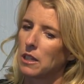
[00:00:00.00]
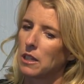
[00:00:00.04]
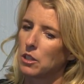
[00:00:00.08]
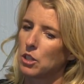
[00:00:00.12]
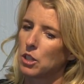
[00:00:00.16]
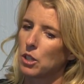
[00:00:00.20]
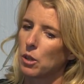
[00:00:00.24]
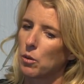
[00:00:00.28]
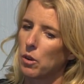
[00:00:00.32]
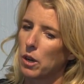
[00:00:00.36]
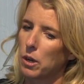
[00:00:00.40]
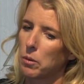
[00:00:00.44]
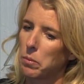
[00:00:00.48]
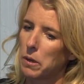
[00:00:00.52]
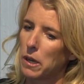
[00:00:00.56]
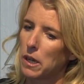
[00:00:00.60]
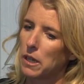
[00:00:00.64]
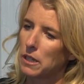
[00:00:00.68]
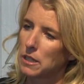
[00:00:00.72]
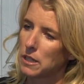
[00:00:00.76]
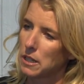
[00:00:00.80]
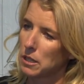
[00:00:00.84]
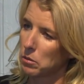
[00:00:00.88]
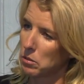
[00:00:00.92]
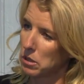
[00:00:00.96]
And so our
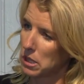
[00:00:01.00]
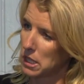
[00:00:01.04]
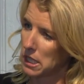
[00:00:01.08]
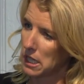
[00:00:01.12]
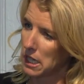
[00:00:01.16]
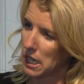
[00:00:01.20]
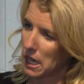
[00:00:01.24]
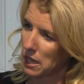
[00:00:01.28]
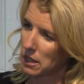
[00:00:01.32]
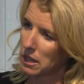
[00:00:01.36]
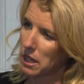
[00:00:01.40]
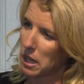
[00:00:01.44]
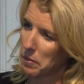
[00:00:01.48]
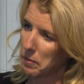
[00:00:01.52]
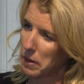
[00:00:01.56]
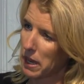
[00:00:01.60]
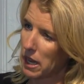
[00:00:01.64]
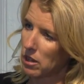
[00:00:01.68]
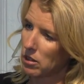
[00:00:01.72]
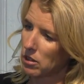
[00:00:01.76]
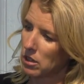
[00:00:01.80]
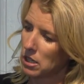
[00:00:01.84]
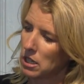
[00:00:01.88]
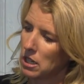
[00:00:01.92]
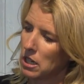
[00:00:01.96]
policy was to get them
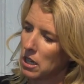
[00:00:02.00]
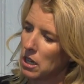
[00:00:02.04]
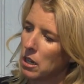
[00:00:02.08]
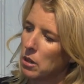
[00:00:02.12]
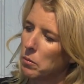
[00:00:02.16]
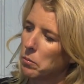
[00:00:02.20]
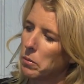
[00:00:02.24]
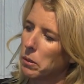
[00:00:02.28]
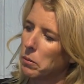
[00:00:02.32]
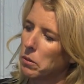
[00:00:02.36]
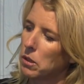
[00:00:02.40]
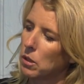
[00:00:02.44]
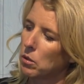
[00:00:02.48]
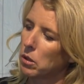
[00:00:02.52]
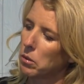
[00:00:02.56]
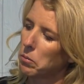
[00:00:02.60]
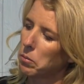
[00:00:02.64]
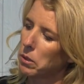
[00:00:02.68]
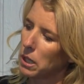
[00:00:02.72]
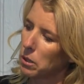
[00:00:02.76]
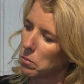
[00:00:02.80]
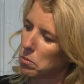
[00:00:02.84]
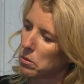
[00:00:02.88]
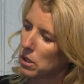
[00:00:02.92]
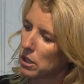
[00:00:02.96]
out. But there
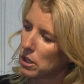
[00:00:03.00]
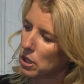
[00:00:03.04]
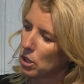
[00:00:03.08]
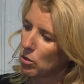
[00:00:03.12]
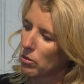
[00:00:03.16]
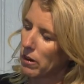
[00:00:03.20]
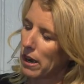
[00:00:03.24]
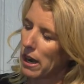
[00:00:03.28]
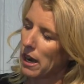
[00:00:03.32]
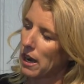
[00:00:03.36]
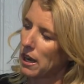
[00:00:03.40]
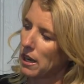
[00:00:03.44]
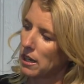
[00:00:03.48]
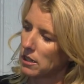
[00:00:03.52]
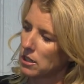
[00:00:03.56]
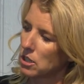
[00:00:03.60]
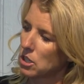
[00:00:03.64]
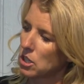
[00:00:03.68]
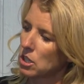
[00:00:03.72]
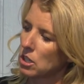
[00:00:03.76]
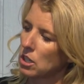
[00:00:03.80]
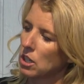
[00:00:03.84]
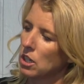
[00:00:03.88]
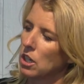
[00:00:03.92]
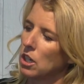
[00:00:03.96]
were people on the
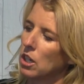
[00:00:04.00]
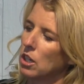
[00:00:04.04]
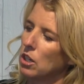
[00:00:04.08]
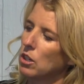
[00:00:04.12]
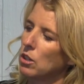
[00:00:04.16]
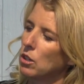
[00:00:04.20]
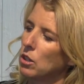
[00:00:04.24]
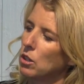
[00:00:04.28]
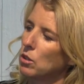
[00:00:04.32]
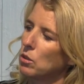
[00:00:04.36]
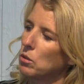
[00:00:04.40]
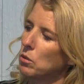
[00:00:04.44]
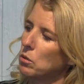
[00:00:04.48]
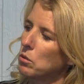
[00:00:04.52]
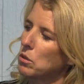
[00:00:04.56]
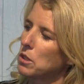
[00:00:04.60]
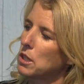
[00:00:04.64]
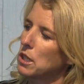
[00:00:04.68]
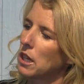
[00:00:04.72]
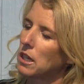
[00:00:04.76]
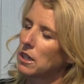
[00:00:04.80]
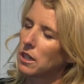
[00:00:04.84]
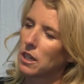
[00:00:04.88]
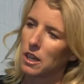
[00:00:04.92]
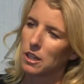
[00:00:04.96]
ground
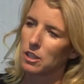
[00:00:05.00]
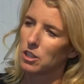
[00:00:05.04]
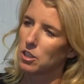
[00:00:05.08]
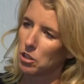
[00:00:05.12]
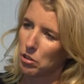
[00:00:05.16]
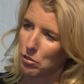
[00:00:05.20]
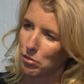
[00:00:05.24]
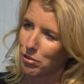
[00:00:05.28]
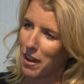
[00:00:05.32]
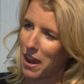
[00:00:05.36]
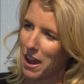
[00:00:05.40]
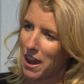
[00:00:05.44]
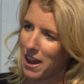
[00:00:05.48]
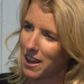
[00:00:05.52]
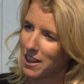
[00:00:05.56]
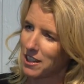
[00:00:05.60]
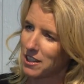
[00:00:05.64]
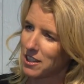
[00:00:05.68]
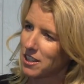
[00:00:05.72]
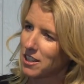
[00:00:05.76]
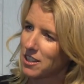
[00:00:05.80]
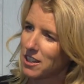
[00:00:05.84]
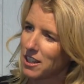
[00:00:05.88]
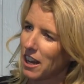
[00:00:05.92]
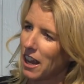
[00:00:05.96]
who said not so
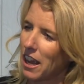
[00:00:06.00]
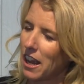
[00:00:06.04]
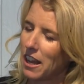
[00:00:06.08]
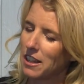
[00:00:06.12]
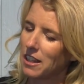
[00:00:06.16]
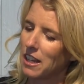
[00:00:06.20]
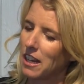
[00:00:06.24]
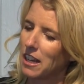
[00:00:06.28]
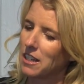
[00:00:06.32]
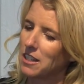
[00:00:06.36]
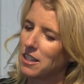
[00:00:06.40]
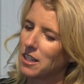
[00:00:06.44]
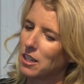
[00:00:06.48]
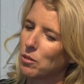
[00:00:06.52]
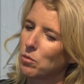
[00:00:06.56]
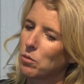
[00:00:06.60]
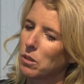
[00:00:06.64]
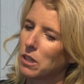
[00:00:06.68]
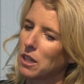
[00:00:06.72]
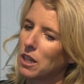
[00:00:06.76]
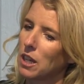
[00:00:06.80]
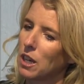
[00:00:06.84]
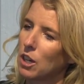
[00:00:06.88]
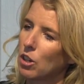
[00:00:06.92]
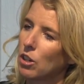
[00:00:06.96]
fast, and they
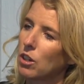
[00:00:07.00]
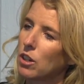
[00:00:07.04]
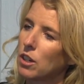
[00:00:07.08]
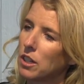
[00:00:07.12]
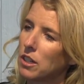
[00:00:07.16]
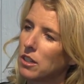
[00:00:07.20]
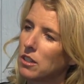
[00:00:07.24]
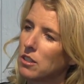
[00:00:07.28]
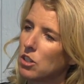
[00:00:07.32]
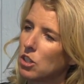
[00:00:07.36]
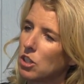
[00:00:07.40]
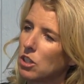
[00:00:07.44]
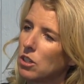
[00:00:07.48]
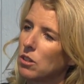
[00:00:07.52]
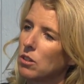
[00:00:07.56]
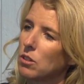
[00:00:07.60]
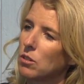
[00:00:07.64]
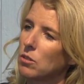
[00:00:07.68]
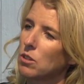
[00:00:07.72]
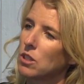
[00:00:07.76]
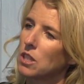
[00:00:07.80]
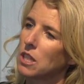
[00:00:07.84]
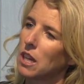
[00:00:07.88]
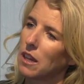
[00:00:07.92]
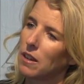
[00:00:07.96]
did what they could
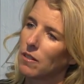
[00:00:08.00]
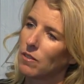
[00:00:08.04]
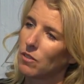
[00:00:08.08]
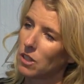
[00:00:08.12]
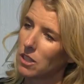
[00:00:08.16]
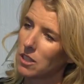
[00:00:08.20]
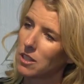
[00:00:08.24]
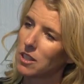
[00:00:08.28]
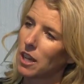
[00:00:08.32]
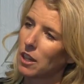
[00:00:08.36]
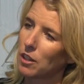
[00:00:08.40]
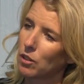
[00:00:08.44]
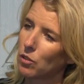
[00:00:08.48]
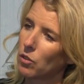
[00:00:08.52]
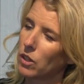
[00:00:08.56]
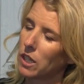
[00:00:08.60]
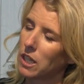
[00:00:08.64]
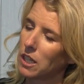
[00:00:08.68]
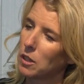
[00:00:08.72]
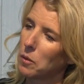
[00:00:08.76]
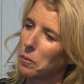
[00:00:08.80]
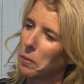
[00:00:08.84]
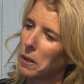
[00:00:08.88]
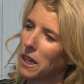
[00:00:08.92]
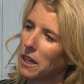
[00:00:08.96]
to save the South
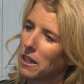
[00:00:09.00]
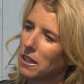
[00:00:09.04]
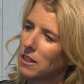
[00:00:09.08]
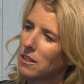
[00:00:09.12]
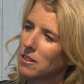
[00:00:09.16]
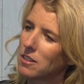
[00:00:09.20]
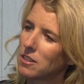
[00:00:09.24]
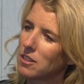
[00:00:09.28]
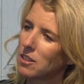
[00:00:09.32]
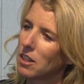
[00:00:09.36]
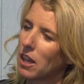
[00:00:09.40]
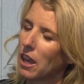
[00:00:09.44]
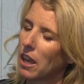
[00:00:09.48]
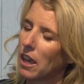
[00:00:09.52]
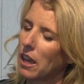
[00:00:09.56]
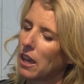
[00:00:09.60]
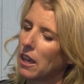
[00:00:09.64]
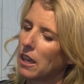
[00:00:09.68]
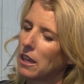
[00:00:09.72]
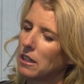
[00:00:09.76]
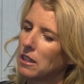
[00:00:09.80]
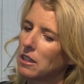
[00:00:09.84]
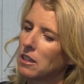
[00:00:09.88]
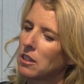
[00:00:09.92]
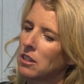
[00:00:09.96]
Vietnamese.
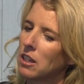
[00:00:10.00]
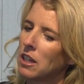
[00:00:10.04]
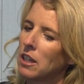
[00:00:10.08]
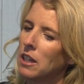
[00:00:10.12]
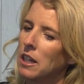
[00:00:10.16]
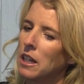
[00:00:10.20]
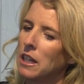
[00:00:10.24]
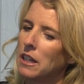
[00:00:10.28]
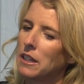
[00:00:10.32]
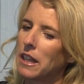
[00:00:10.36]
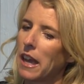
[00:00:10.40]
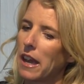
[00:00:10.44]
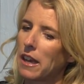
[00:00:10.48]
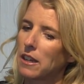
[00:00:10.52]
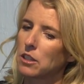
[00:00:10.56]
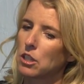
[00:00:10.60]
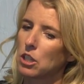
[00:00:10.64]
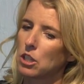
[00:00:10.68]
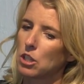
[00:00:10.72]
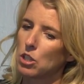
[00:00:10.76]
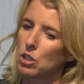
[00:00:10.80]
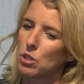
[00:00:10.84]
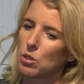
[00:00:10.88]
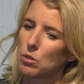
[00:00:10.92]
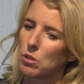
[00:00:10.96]
And
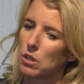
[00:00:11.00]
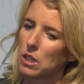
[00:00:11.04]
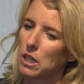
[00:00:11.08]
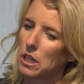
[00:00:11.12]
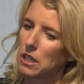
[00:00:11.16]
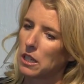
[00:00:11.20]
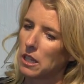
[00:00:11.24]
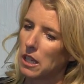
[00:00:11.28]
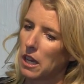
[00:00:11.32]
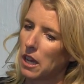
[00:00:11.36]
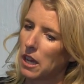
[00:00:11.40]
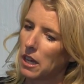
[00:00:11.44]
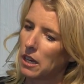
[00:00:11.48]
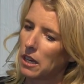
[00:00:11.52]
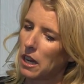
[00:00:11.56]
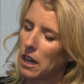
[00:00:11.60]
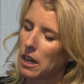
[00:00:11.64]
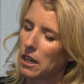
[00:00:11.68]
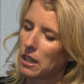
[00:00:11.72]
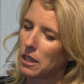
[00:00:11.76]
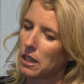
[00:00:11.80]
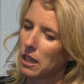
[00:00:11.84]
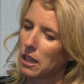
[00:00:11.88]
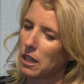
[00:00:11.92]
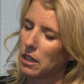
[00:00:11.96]
that's a story that
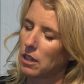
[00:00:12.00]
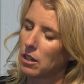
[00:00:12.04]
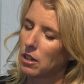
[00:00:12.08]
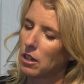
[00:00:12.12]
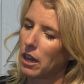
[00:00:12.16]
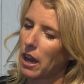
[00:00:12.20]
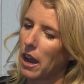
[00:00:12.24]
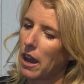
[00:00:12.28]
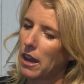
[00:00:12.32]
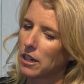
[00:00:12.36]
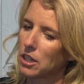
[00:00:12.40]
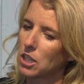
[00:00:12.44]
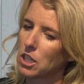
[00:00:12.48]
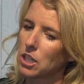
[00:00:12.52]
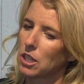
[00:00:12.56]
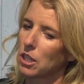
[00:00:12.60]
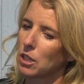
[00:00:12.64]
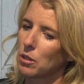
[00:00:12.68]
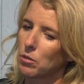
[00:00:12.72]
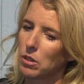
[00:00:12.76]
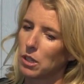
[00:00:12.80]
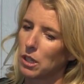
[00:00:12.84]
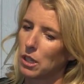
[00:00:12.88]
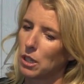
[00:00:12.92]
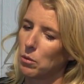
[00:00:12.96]
I think
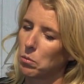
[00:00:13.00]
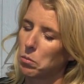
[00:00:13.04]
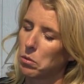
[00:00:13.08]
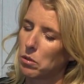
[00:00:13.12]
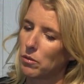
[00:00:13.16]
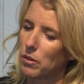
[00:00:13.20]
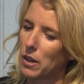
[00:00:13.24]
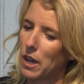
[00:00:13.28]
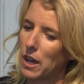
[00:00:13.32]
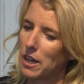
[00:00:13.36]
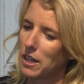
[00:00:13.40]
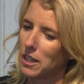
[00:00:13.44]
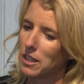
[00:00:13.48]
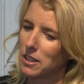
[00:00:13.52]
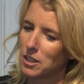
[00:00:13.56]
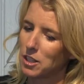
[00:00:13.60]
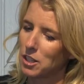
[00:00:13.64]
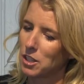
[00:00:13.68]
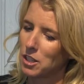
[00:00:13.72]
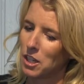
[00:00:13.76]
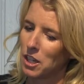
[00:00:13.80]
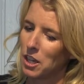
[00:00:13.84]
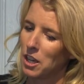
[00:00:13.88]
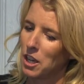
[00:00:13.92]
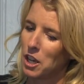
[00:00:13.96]
actually really
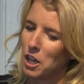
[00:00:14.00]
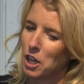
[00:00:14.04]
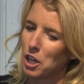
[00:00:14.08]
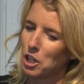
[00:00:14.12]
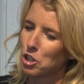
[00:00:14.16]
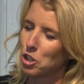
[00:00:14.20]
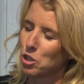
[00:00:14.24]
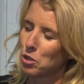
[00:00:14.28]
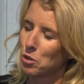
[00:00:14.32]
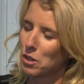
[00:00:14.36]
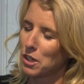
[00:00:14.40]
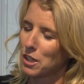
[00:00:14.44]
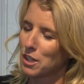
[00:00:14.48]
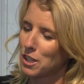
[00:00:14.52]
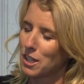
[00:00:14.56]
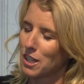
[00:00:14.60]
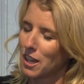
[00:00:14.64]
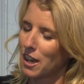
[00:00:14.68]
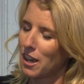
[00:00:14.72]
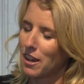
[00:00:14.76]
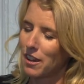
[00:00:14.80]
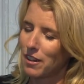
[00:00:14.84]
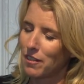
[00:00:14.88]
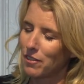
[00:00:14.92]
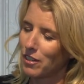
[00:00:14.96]
provides a
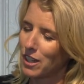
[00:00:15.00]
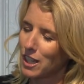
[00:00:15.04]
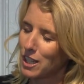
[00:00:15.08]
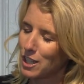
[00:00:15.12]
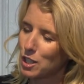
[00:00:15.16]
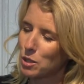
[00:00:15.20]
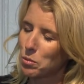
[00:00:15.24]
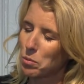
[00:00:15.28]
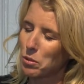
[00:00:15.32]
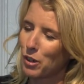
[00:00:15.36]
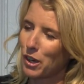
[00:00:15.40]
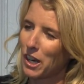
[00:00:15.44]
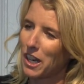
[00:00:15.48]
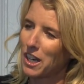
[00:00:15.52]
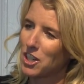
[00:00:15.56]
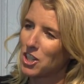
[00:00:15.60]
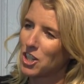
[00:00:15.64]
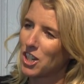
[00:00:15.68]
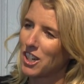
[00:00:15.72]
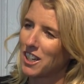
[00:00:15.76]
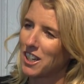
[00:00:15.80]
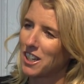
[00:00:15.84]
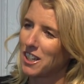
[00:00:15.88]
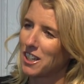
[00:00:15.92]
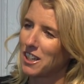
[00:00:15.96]
source of
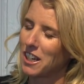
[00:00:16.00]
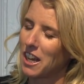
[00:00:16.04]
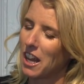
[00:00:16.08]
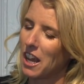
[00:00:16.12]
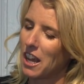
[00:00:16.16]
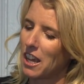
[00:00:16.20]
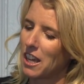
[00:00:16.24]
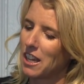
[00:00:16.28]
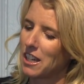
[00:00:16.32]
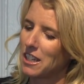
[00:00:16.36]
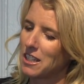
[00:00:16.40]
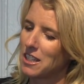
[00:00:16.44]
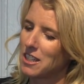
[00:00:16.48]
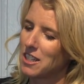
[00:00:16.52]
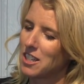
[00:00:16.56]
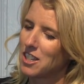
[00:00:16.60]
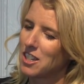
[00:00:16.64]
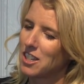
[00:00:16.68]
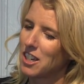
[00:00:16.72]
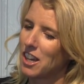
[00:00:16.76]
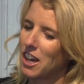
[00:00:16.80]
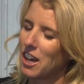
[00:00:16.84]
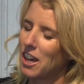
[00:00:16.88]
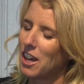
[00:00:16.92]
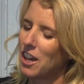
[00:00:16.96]
inspiration
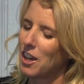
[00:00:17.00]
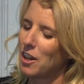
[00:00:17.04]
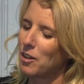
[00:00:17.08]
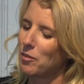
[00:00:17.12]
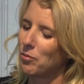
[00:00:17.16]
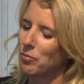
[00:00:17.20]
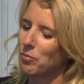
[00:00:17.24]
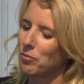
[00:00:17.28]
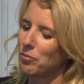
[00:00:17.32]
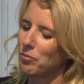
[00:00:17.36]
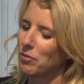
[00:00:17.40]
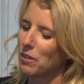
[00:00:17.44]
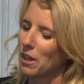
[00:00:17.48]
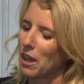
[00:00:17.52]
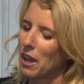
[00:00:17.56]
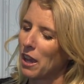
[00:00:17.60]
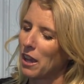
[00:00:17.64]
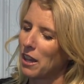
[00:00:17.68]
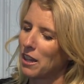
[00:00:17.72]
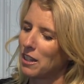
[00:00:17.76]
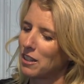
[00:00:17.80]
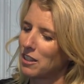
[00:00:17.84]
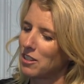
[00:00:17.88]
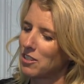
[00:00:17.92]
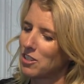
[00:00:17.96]
and um,
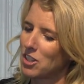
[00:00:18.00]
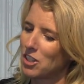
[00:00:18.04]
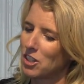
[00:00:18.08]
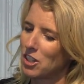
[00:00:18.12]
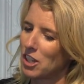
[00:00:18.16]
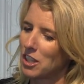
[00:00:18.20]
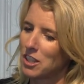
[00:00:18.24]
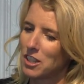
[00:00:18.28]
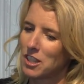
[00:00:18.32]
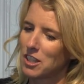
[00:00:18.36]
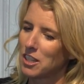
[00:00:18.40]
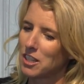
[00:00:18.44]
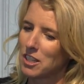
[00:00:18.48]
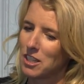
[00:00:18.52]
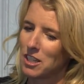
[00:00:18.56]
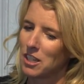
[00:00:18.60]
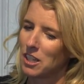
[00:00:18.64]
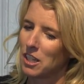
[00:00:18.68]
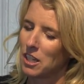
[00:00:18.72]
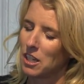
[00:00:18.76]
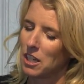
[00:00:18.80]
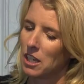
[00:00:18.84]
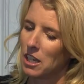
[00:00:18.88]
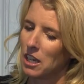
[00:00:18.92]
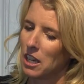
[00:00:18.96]
and just